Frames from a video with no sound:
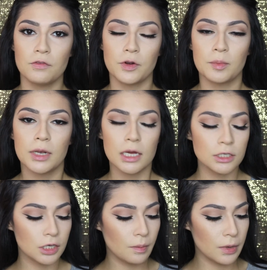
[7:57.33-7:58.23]
for
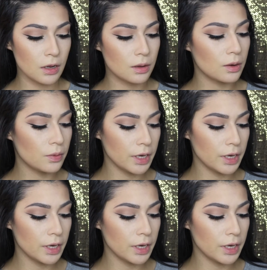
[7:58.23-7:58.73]
blush, I'm gonna go